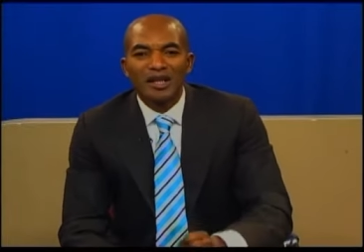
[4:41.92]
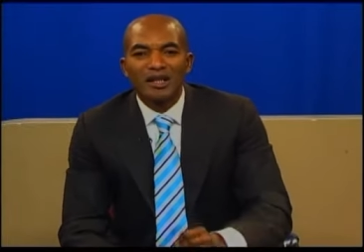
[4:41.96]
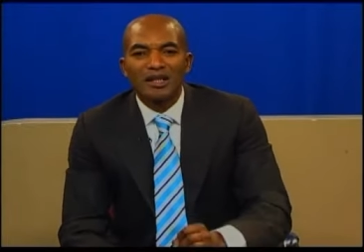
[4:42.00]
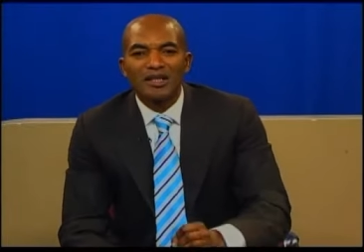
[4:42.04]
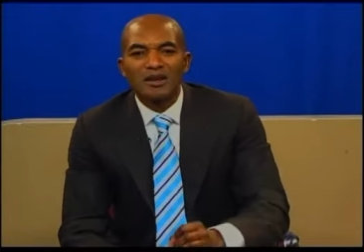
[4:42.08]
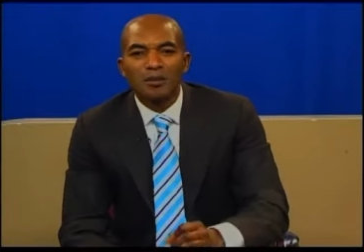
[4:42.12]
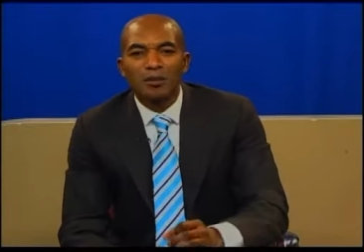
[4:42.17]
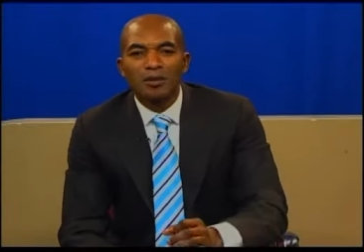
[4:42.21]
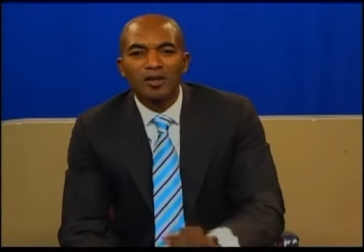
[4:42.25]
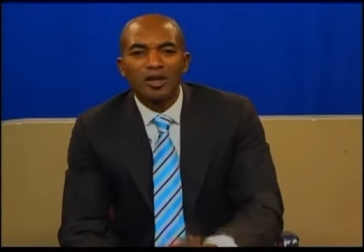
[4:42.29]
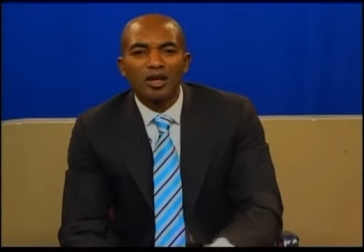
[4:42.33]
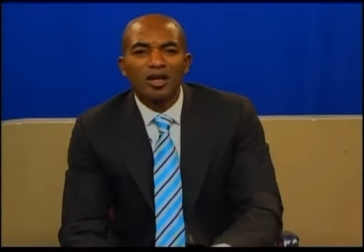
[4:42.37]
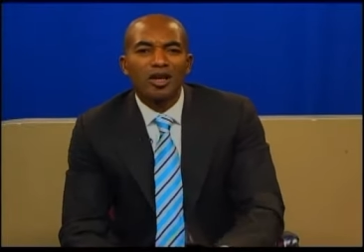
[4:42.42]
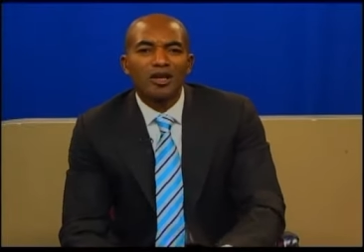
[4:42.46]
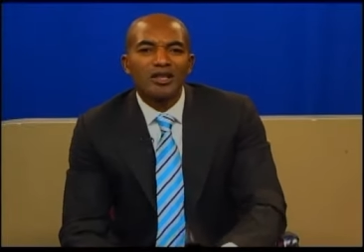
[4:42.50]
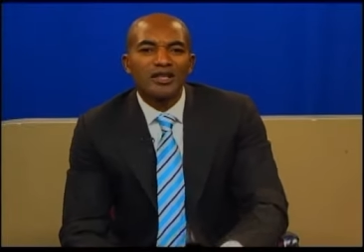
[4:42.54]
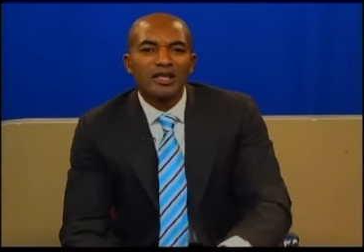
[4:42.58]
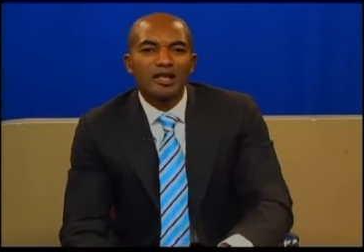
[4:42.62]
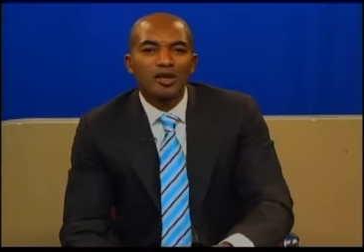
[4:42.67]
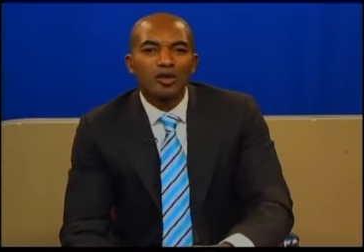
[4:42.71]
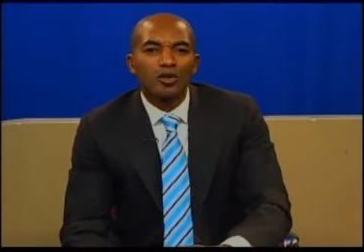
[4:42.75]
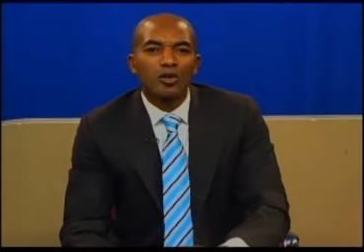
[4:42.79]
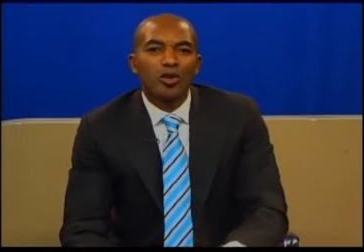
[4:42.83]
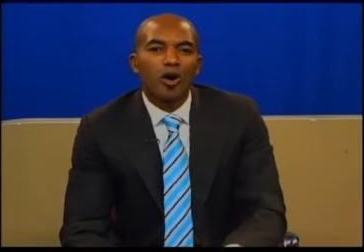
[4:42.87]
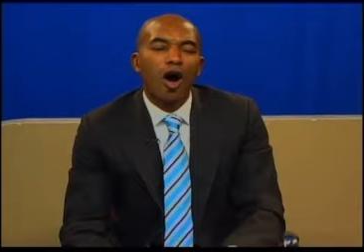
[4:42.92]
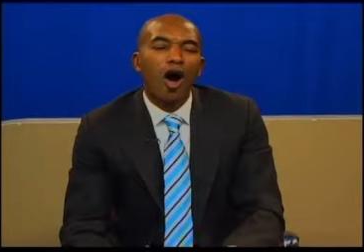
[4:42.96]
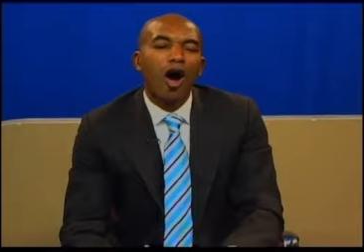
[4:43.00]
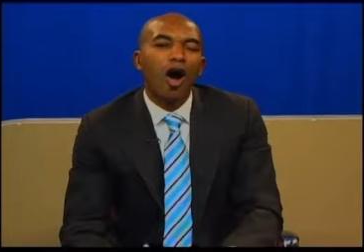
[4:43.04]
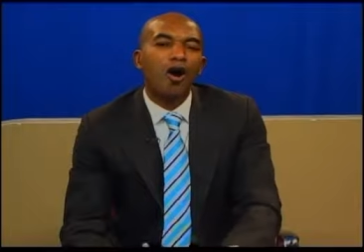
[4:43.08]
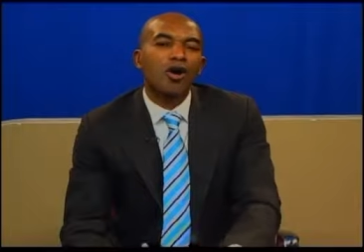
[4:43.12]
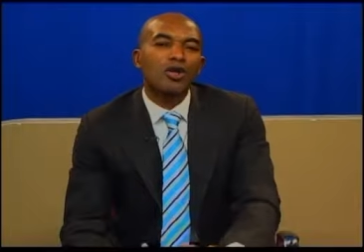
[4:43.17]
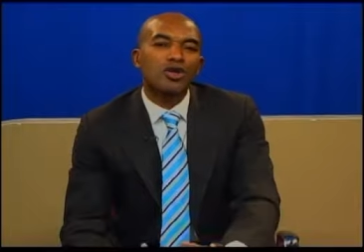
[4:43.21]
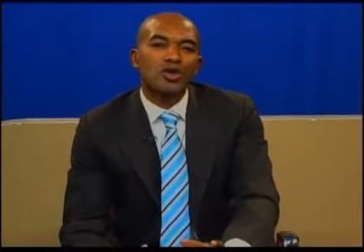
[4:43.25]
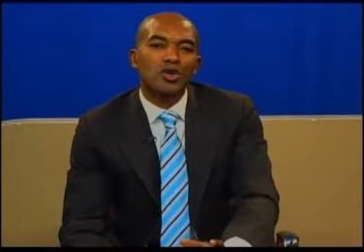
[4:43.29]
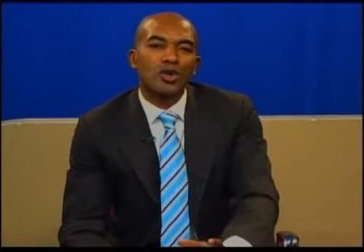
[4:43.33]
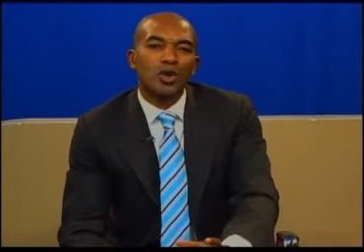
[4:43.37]
demonology will
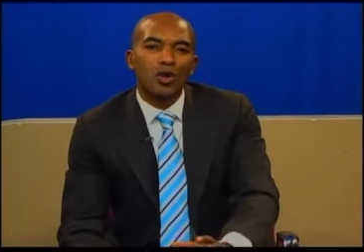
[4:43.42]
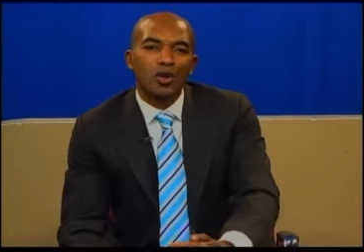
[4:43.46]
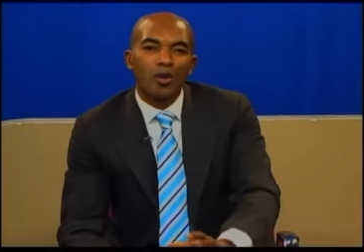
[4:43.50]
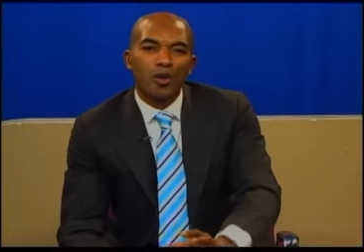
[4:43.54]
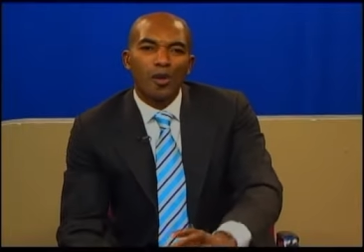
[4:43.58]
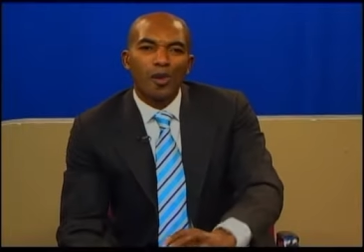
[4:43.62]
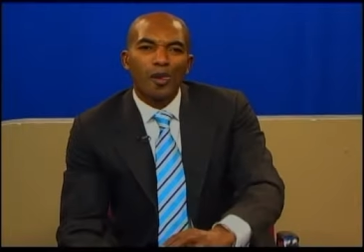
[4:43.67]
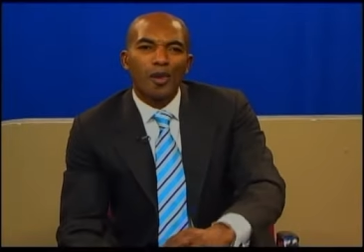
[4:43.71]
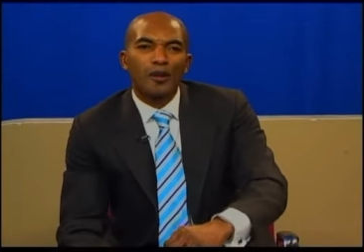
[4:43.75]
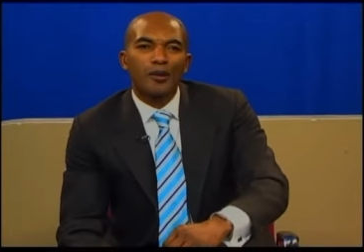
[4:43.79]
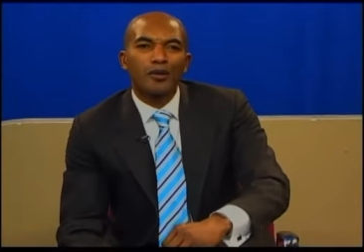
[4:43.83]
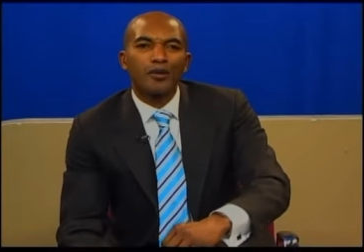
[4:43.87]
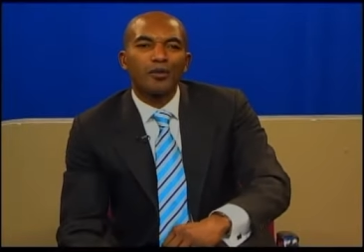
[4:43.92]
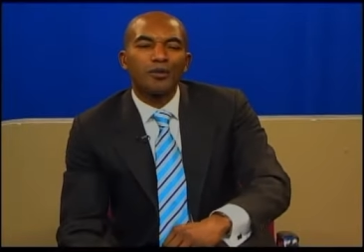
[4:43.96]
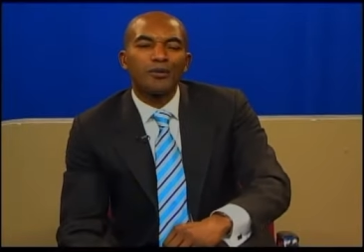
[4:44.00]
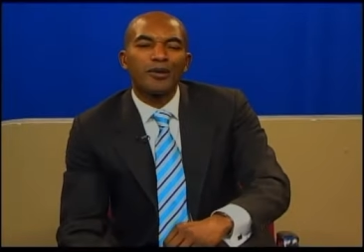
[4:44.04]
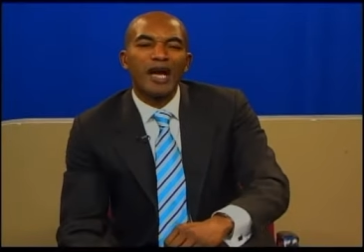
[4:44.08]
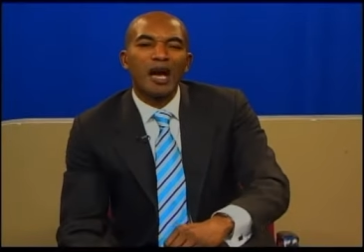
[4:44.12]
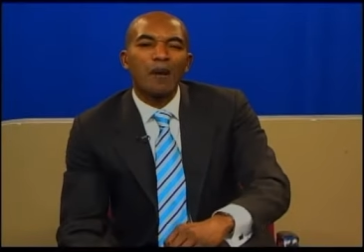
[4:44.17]
also you'll be